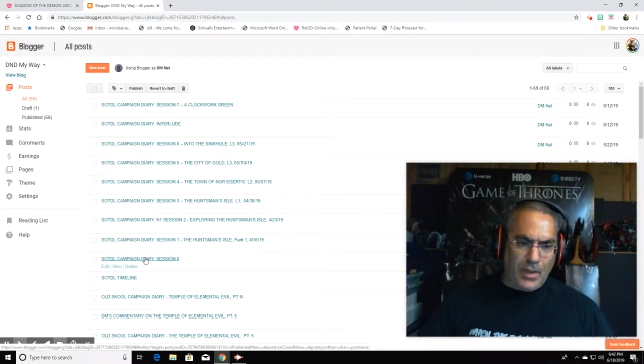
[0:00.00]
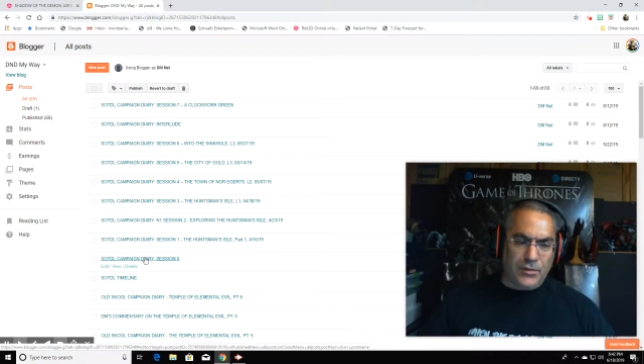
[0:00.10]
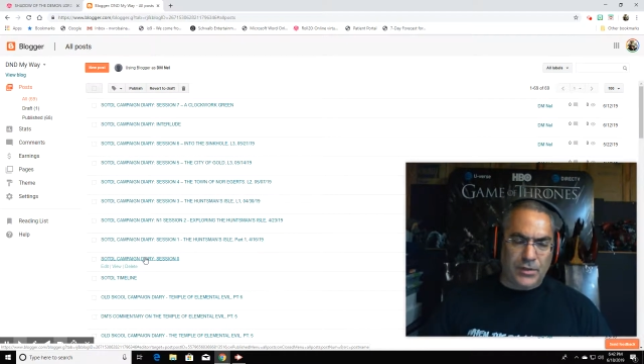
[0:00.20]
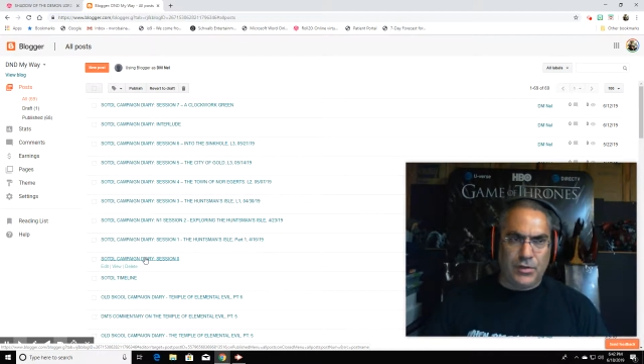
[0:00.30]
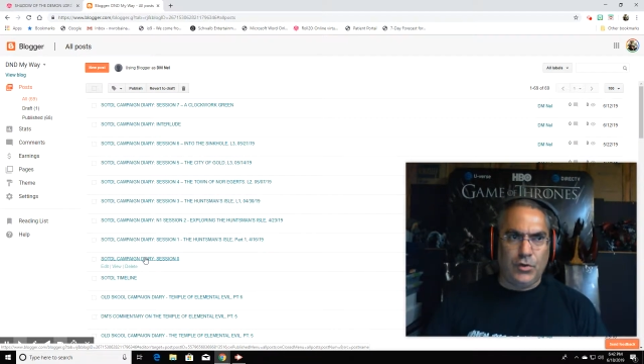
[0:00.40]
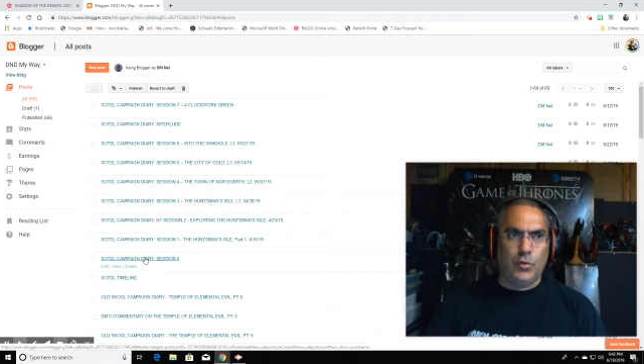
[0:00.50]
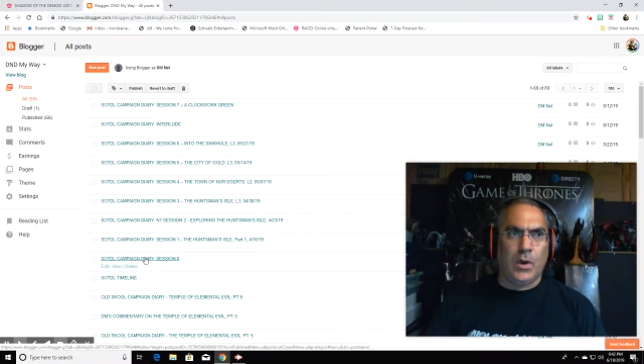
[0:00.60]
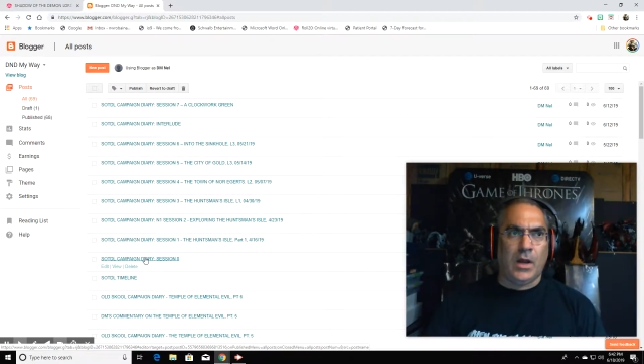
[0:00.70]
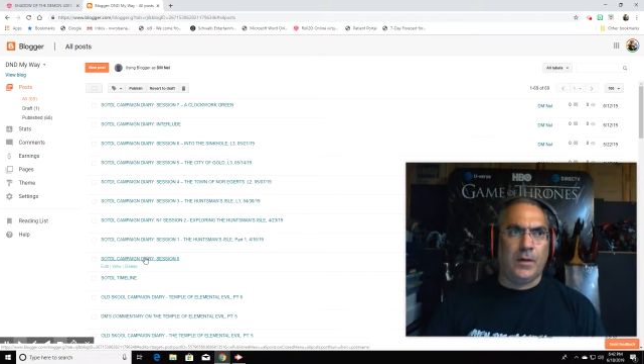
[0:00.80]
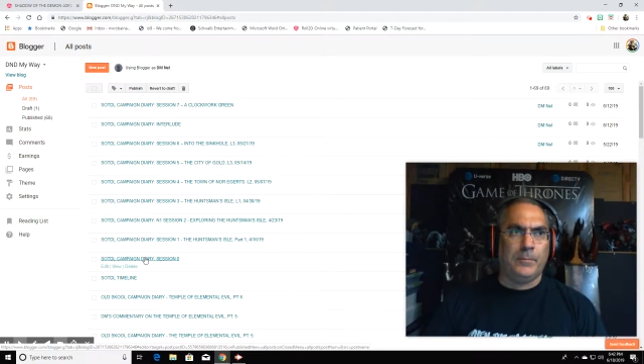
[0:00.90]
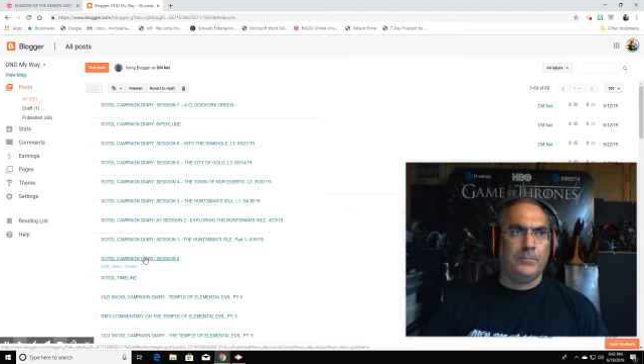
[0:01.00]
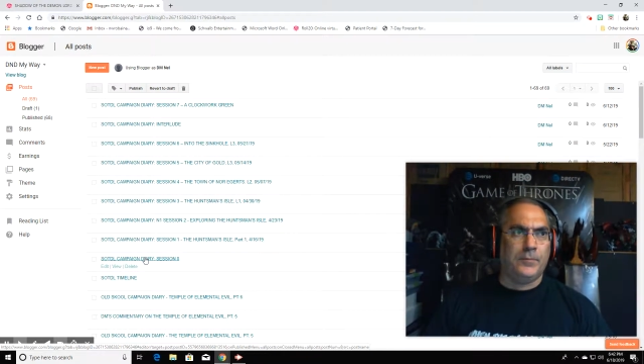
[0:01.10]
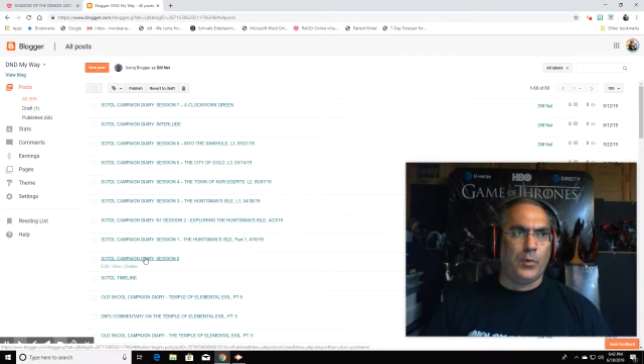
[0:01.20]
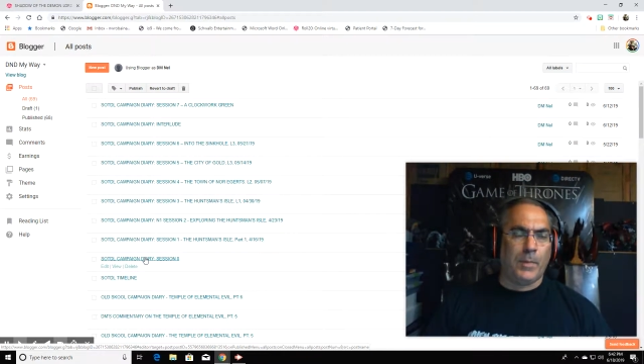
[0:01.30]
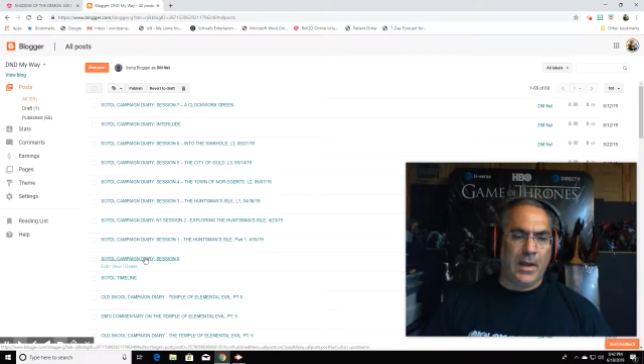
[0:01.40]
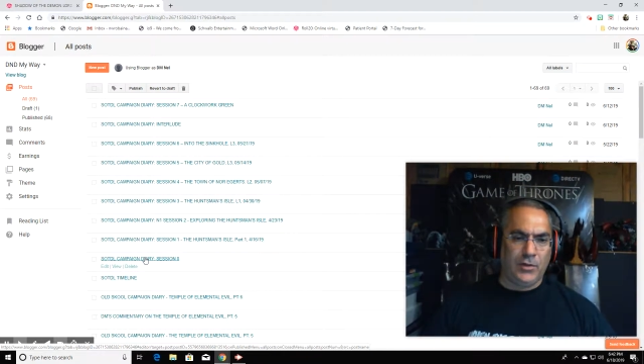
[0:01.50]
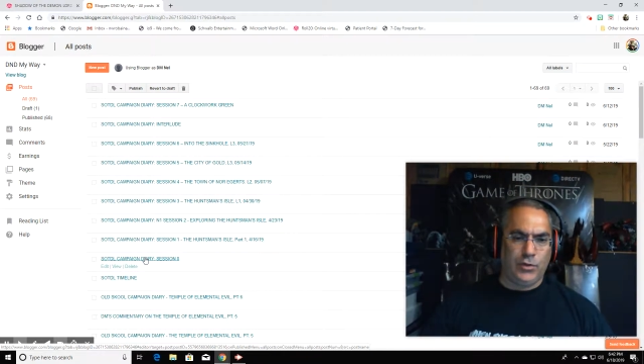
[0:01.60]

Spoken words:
just to remind